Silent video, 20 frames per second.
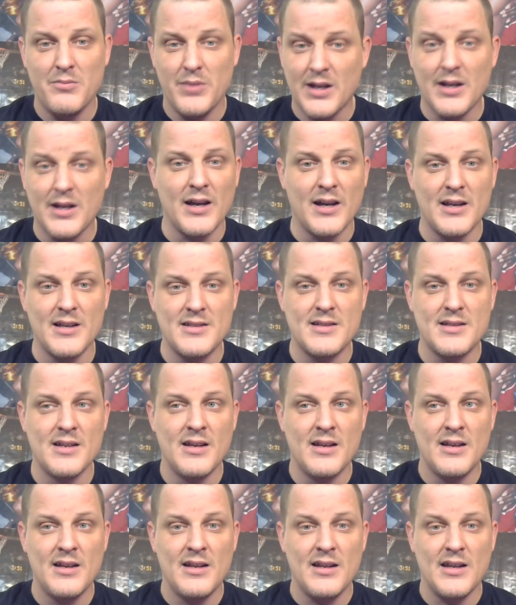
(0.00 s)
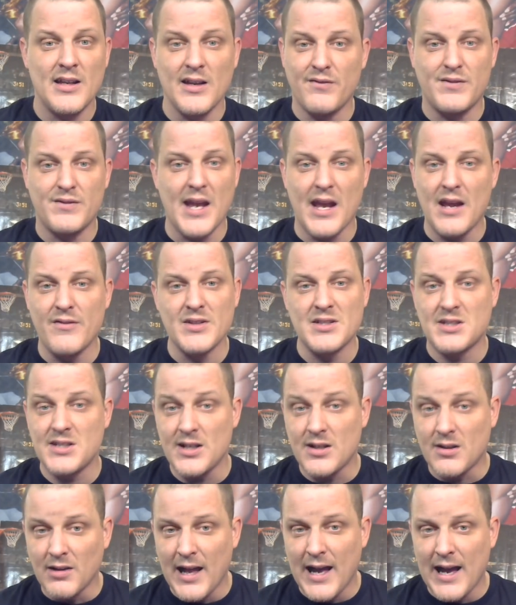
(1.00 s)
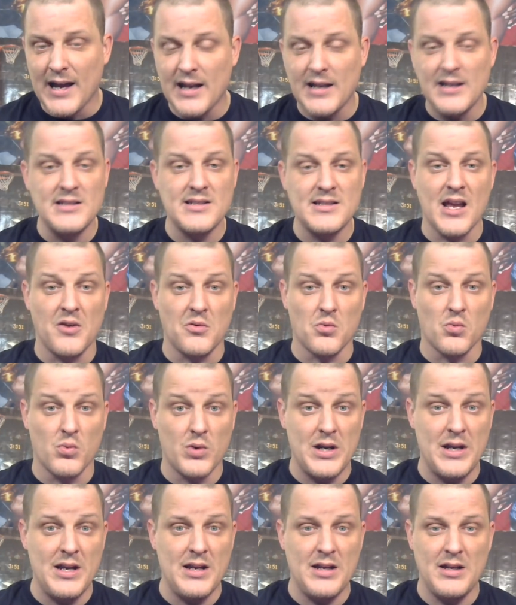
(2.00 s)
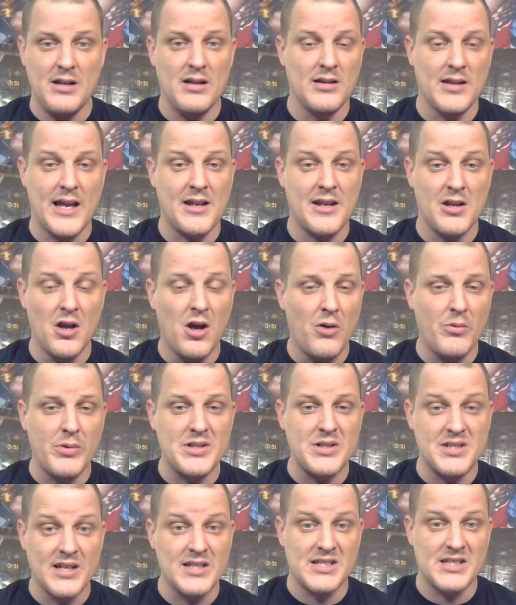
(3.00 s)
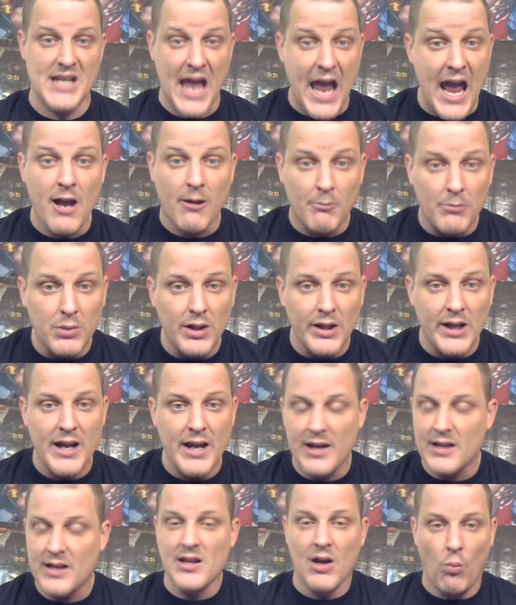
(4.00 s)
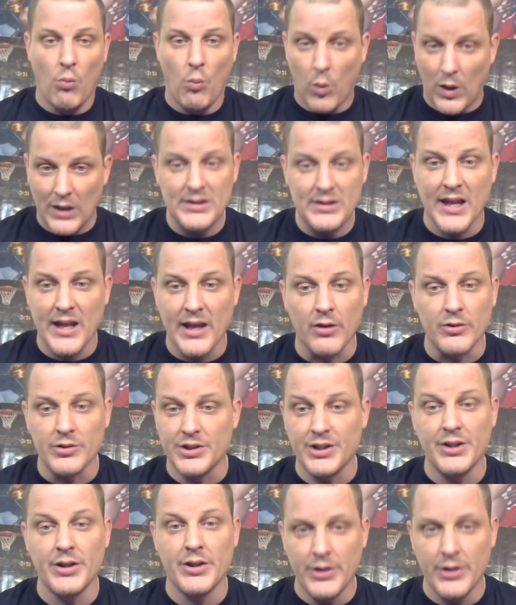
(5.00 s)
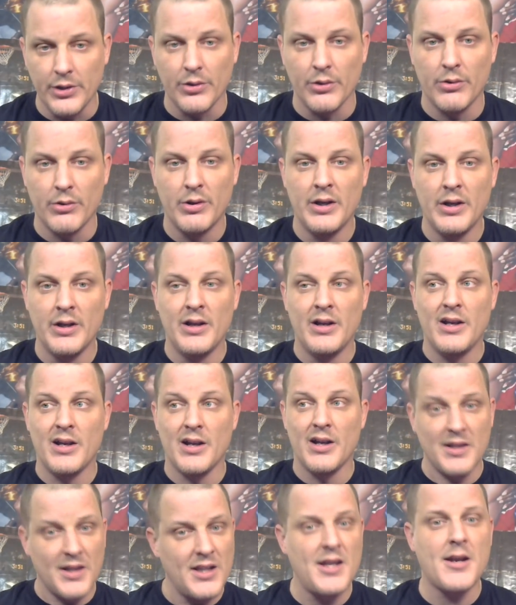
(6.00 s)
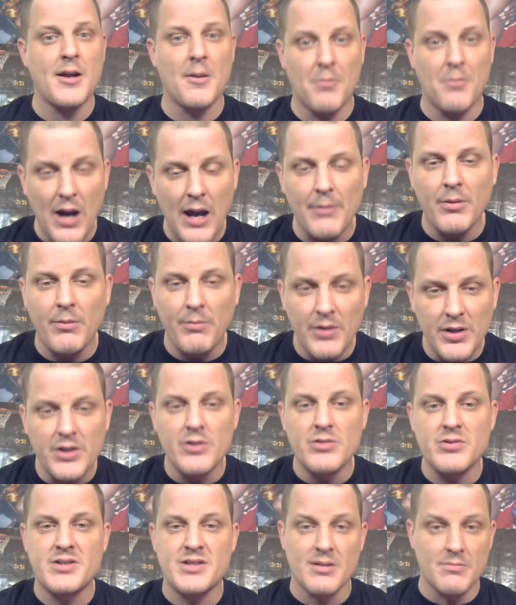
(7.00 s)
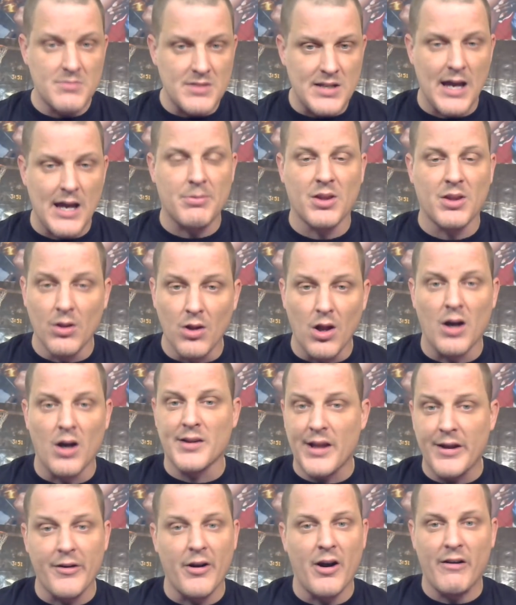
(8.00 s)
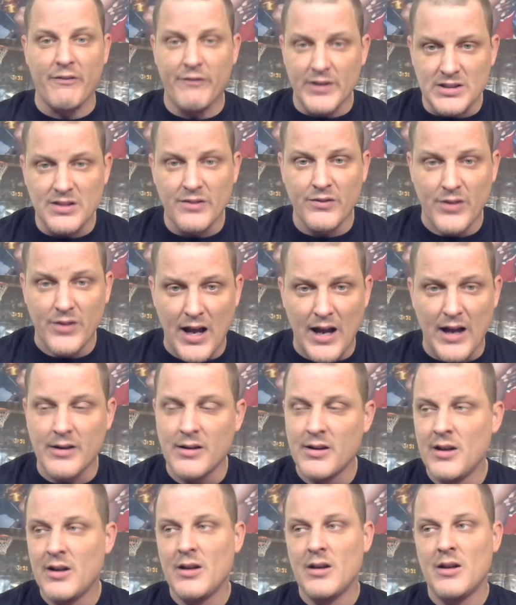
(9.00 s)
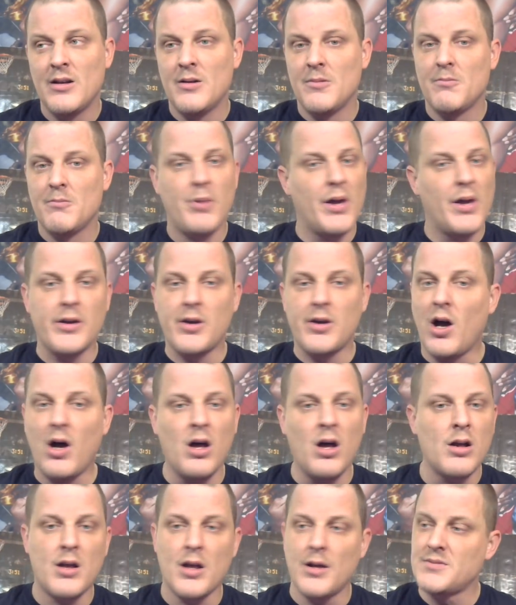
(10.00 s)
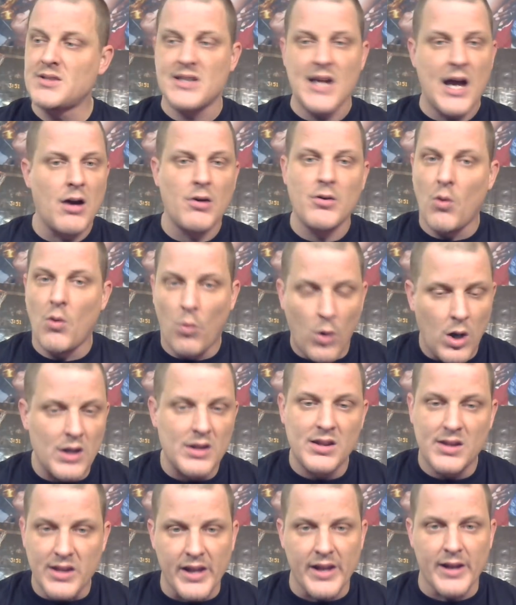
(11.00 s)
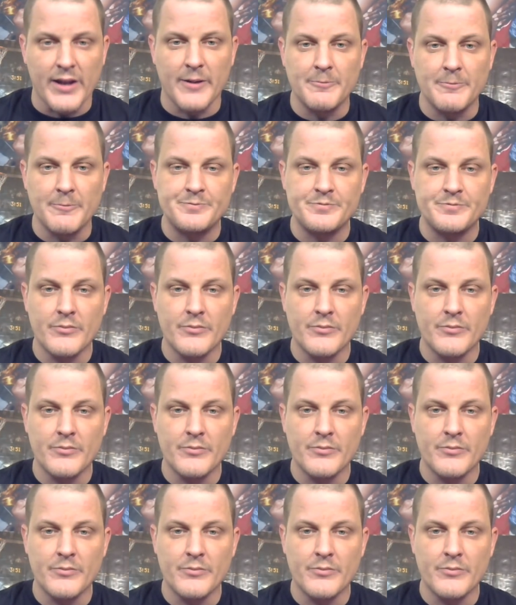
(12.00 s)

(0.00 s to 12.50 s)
because if Davis declines and Reed, like he always does, can't play, then what the hell do you do? And then they could probably use some depth along that offensive line. But it all comes down to one thing: